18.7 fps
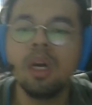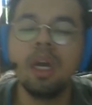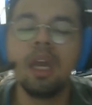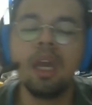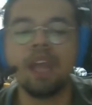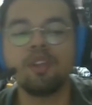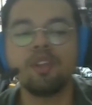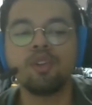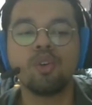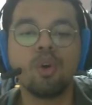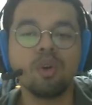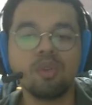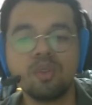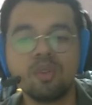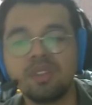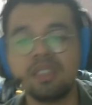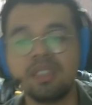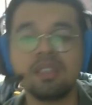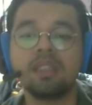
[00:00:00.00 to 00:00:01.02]
and you go to
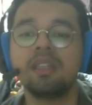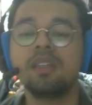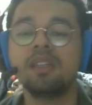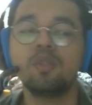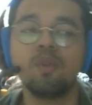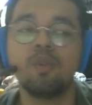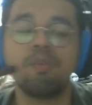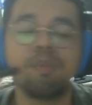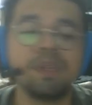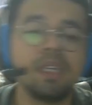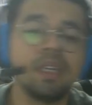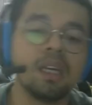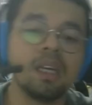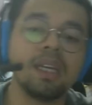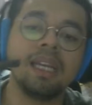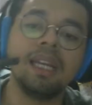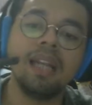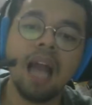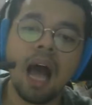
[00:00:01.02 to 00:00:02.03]
cities to pergi ke
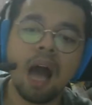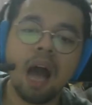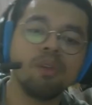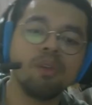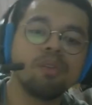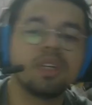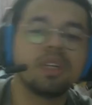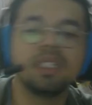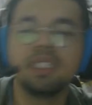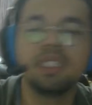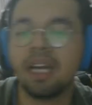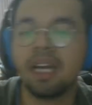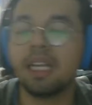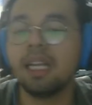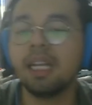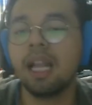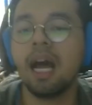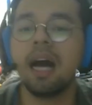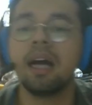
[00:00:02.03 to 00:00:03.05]
kilang untuk kerja
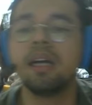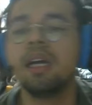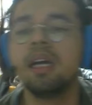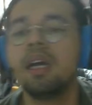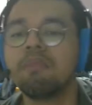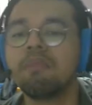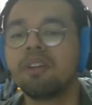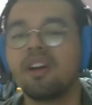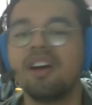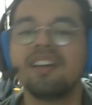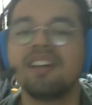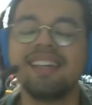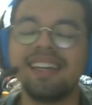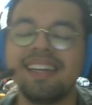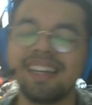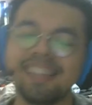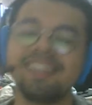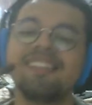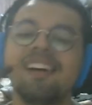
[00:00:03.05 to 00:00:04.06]
kat kilang. Because the
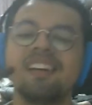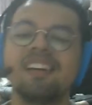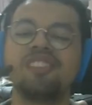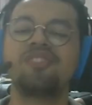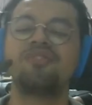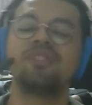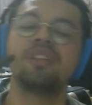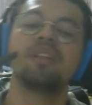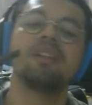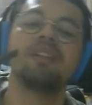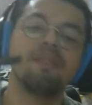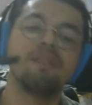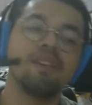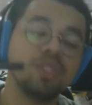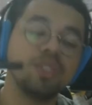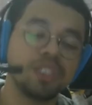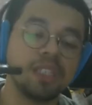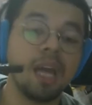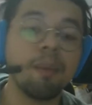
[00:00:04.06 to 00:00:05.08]
industrial
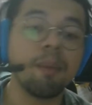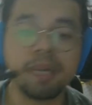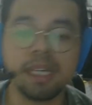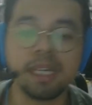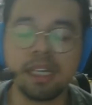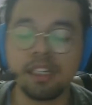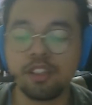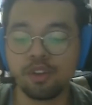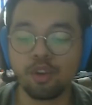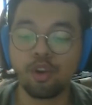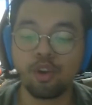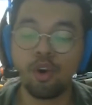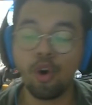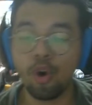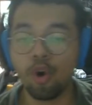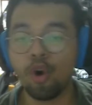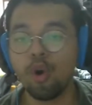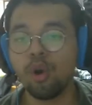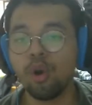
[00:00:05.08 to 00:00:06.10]
revolution happened. So
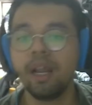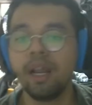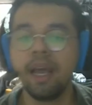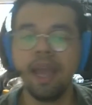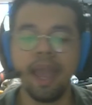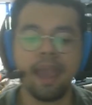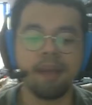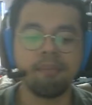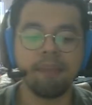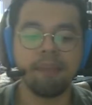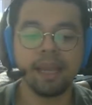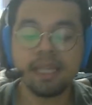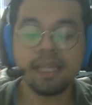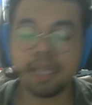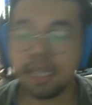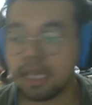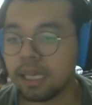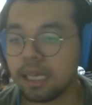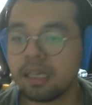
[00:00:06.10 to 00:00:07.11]
coal and
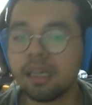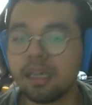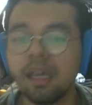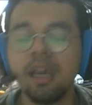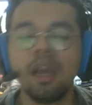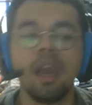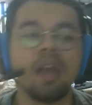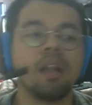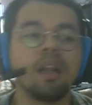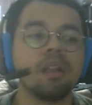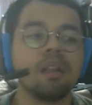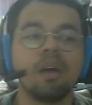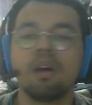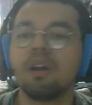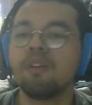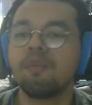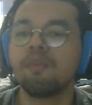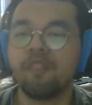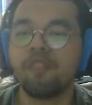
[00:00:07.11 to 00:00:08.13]
mining and a lot
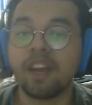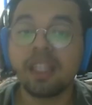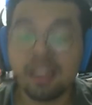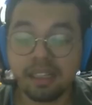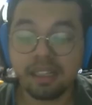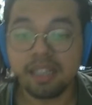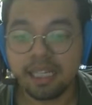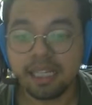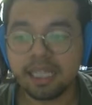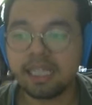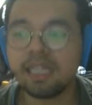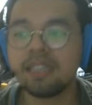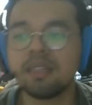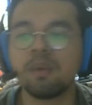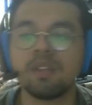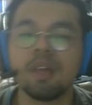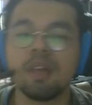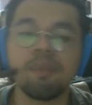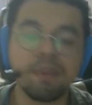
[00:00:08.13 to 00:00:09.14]
of factories
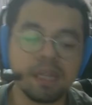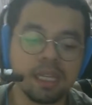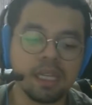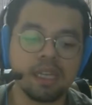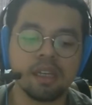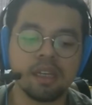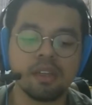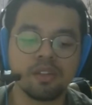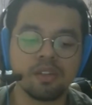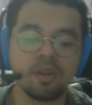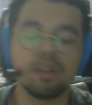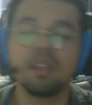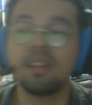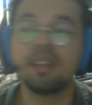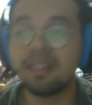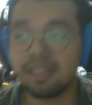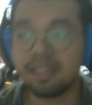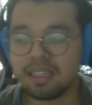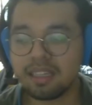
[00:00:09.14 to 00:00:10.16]
was happening. So
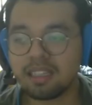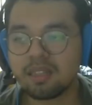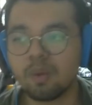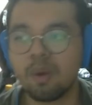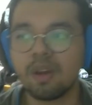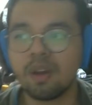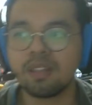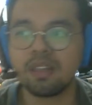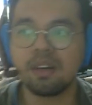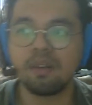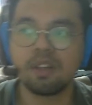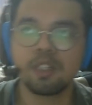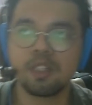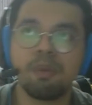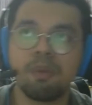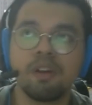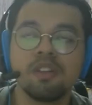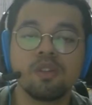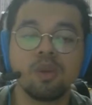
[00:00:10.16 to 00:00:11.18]
this was a
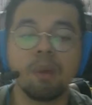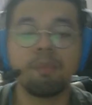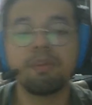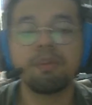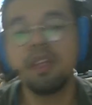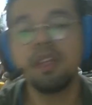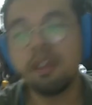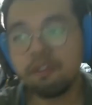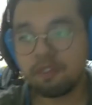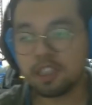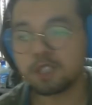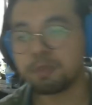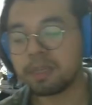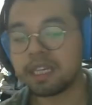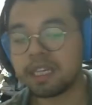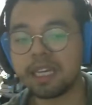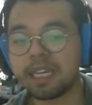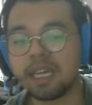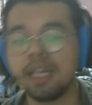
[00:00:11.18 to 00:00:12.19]
response to a previous
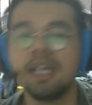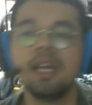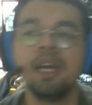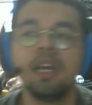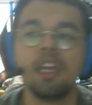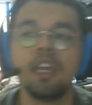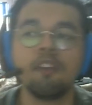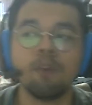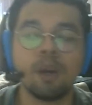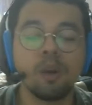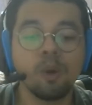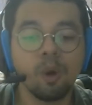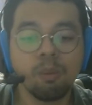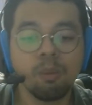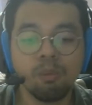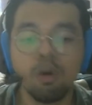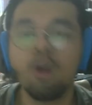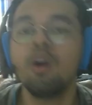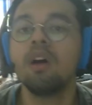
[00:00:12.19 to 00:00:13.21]
period. If you want to know
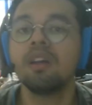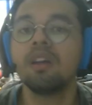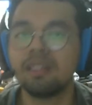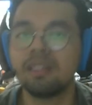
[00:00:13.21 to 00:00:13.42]
more, still